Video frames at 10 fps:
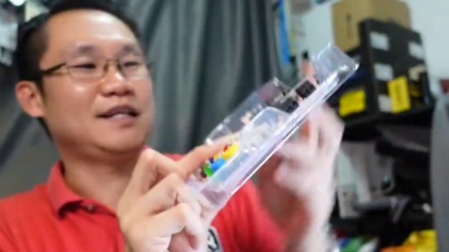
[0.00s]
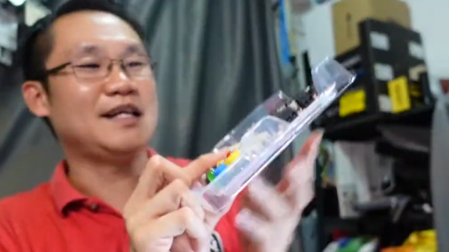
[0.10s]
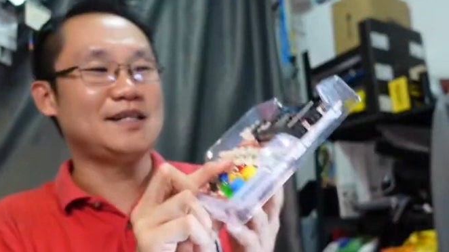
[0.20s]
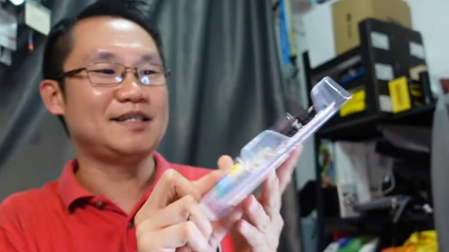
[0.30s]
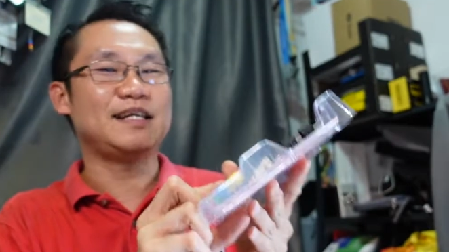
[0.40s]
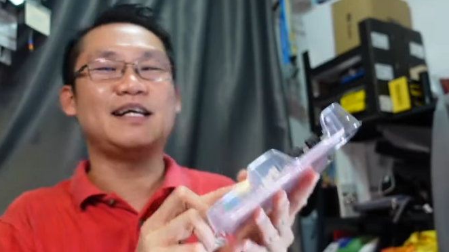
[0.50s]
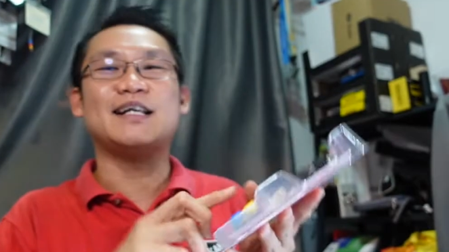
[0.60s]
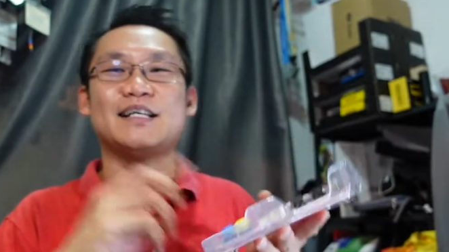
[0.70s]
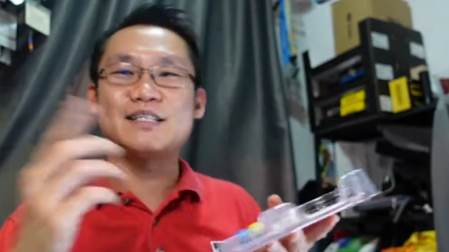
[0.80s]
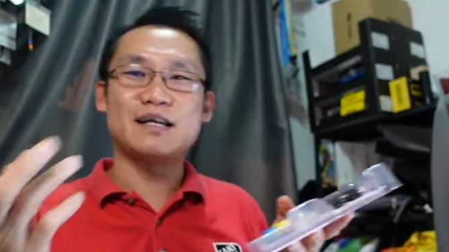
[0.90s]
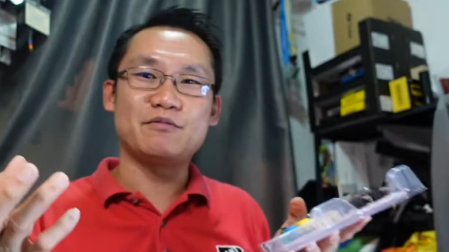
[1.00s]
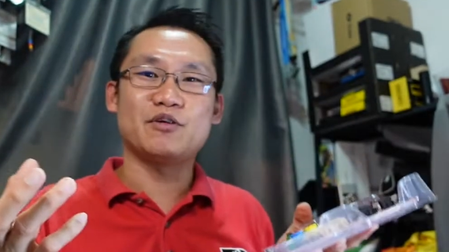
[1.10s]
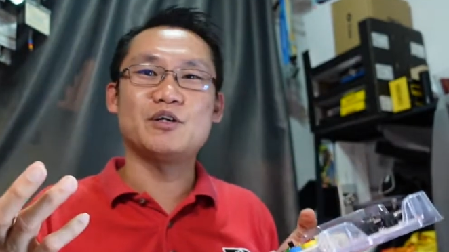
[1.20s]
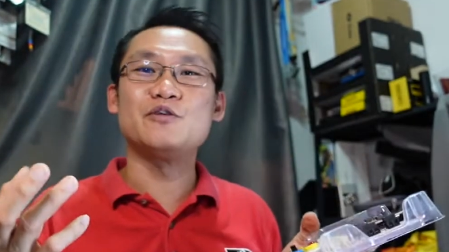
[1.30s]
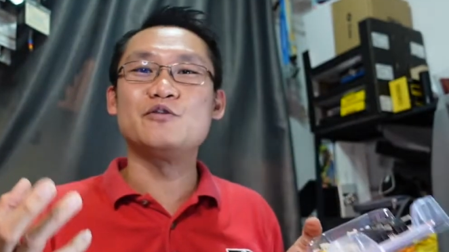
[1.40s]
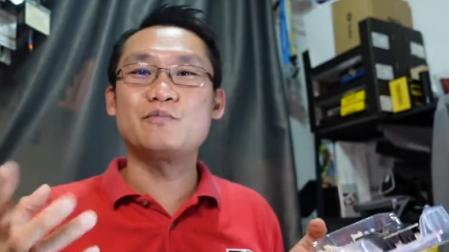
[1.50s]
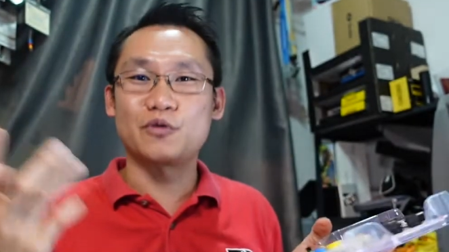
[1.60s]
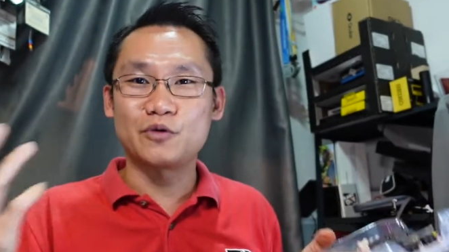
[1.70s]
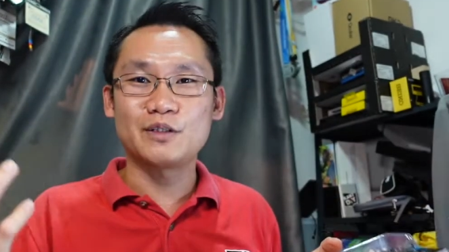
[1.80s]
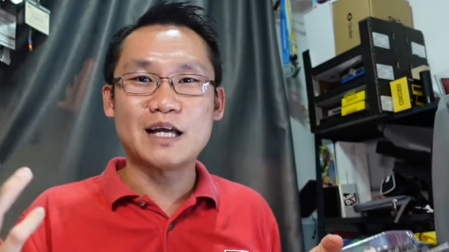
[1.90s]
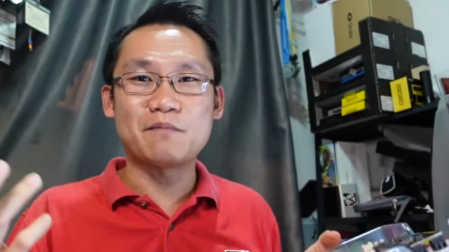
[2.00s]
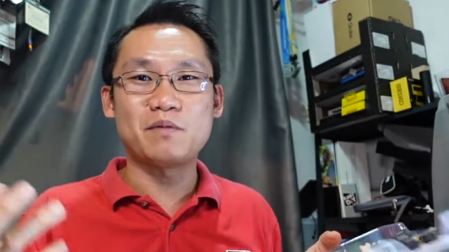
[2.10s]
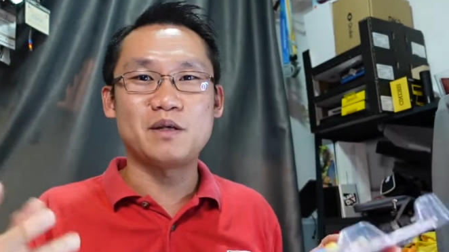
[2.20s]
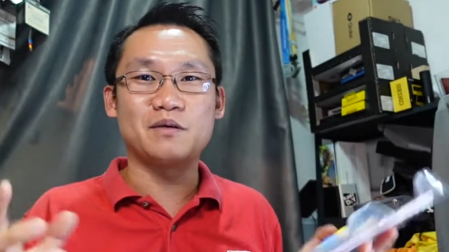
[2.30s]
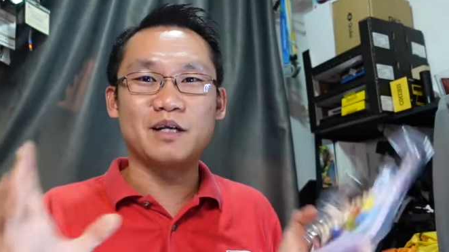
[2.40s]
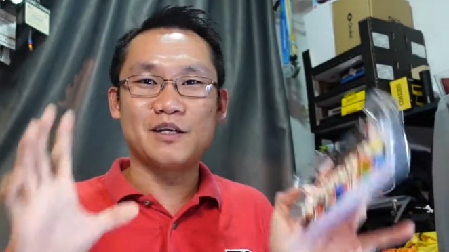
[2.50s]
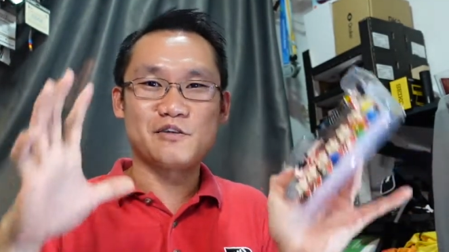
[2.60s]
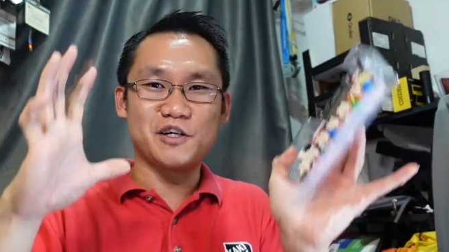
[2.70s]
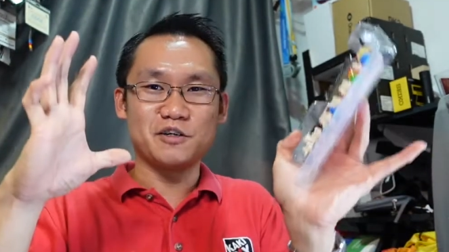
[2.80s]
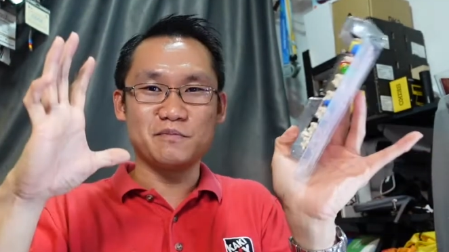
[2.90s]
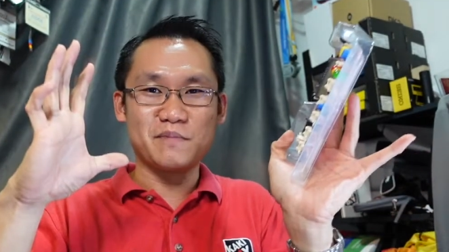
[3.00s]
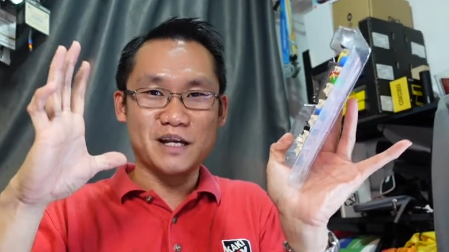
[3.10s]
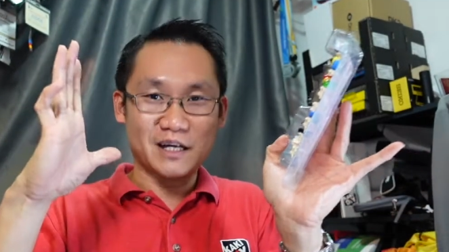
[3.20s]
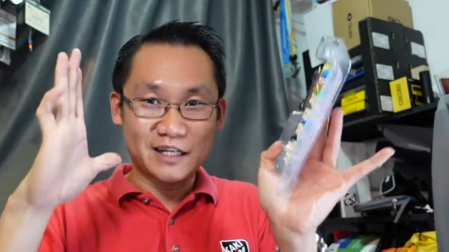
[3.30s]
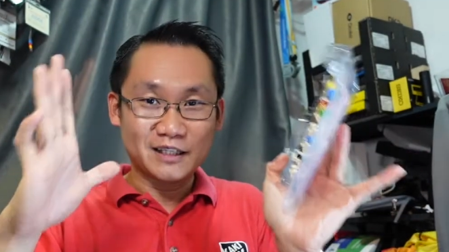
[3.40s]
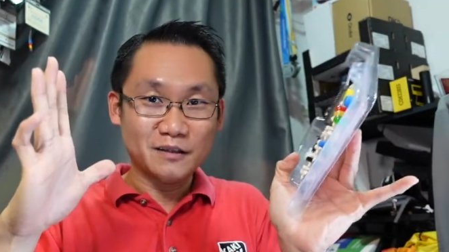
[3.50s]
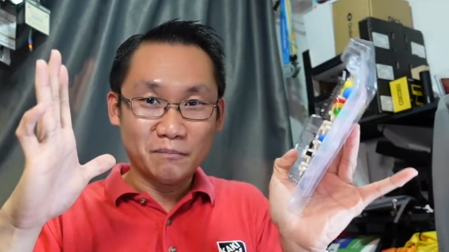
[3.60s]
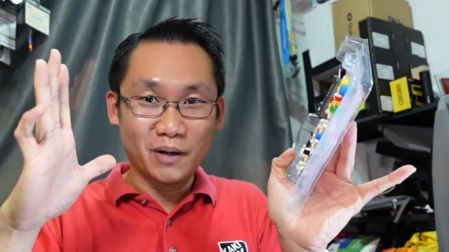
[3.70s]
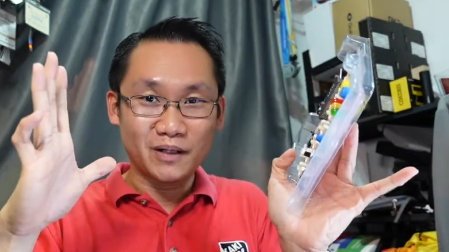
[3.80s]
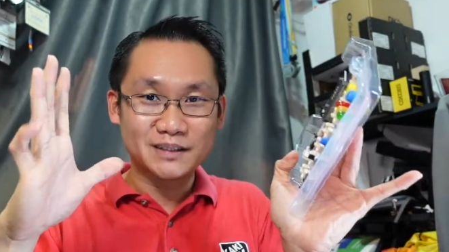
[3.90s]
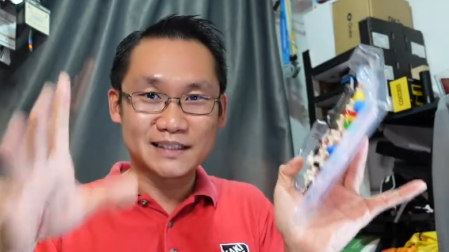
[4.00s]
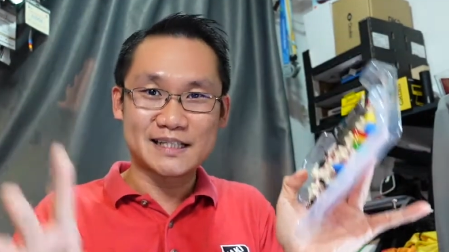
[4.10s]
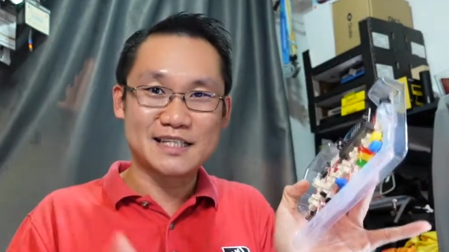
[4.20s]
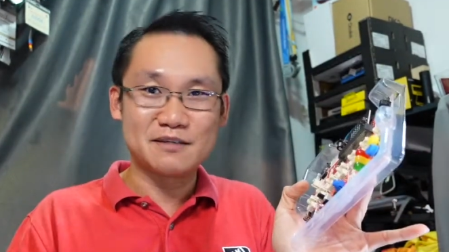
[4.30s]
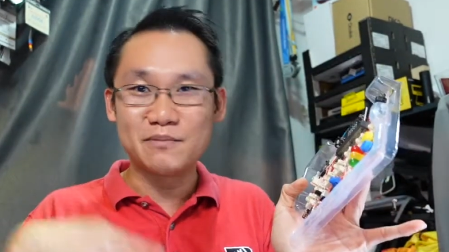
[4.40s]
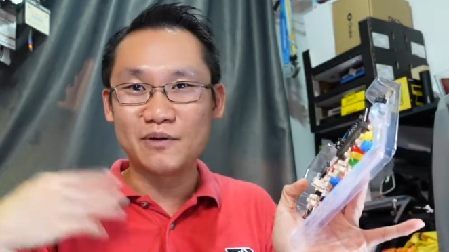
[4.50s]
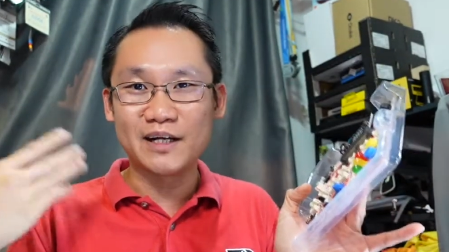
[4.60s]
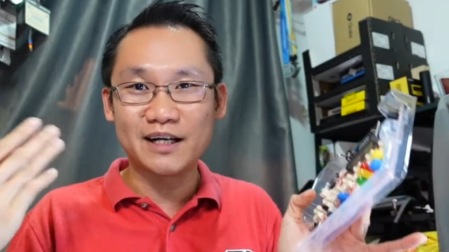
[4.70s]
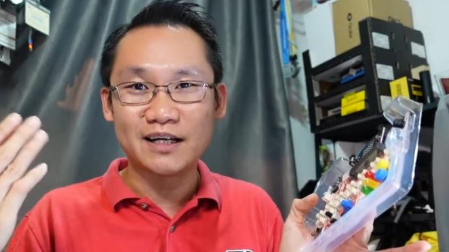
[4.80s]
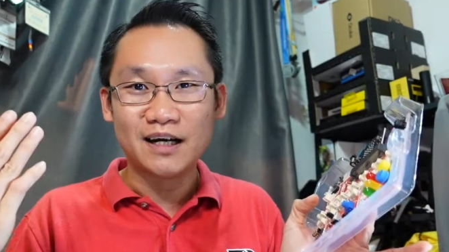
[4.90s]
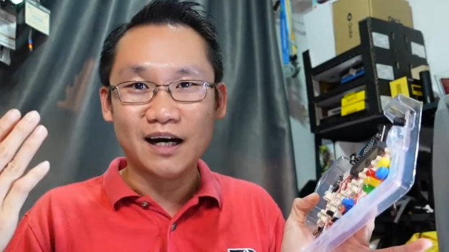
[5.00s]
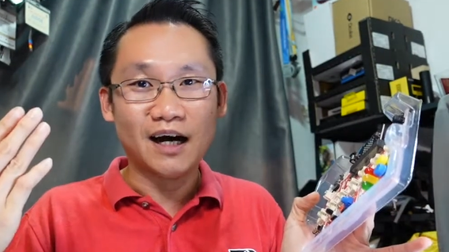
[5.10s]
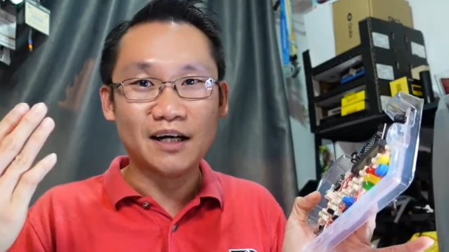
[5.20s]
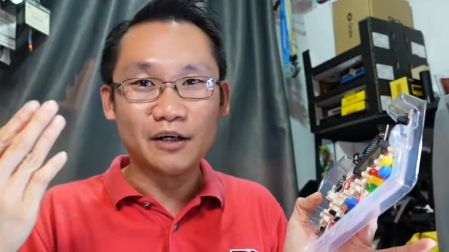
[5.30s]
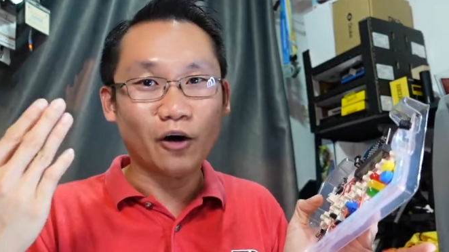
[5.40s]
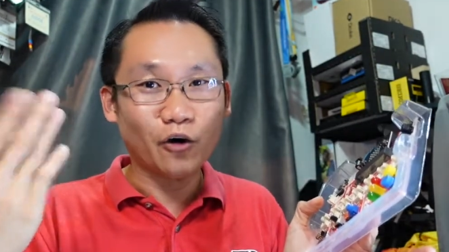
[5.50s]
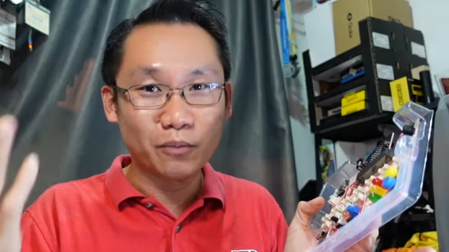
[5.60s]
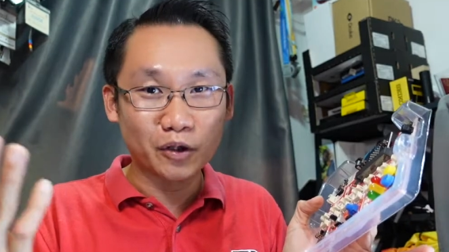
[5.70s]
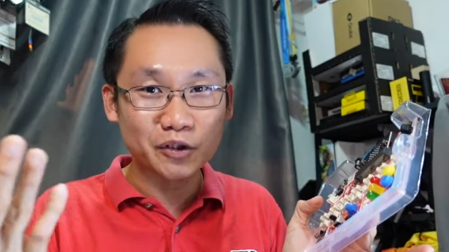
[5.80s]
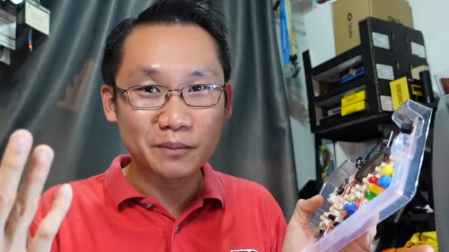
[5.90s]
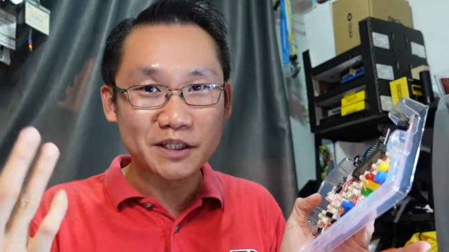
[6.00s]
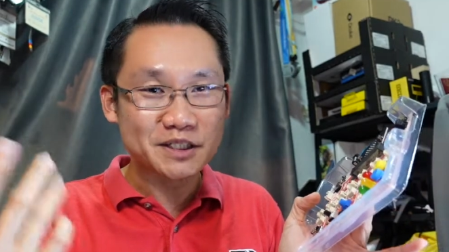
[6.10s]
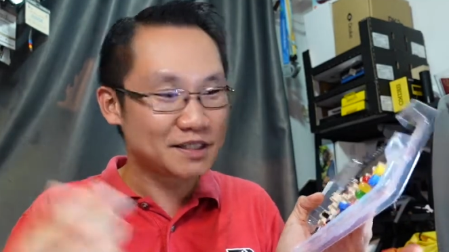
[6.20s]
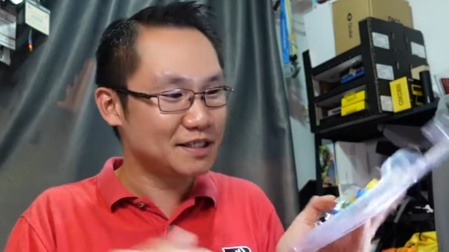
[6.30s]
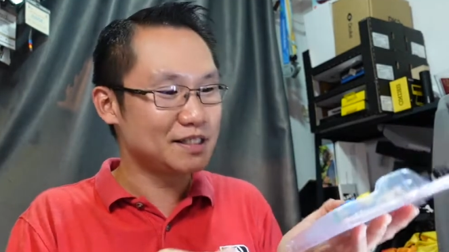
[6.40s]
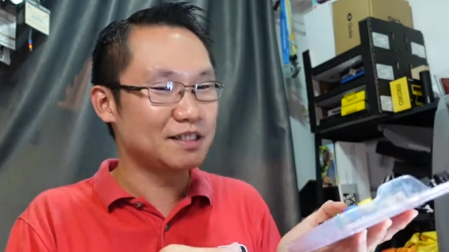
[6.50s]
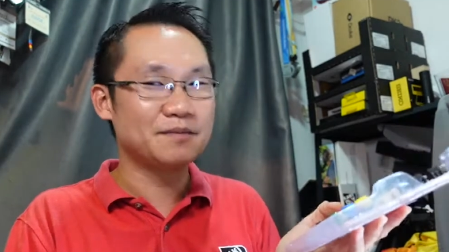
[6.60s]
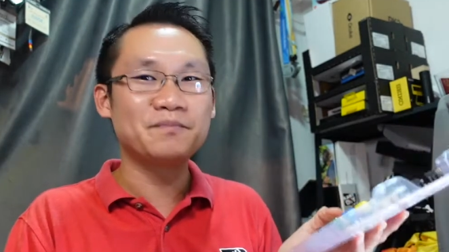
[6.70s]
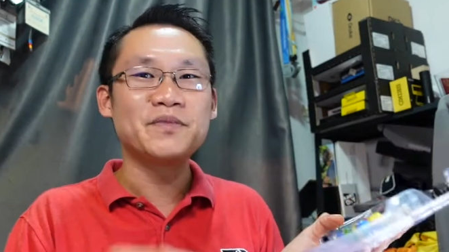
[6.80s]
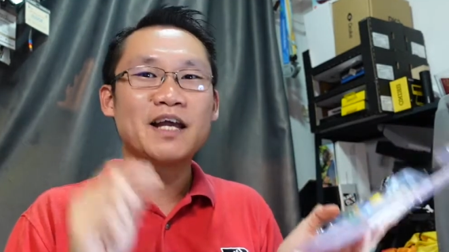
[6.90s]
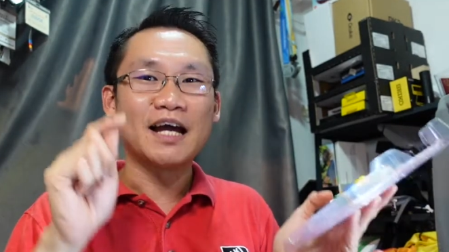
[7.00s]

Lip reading: let's say next time you want to do prototyping, okay, you want to make a little box that simulate your home automation system,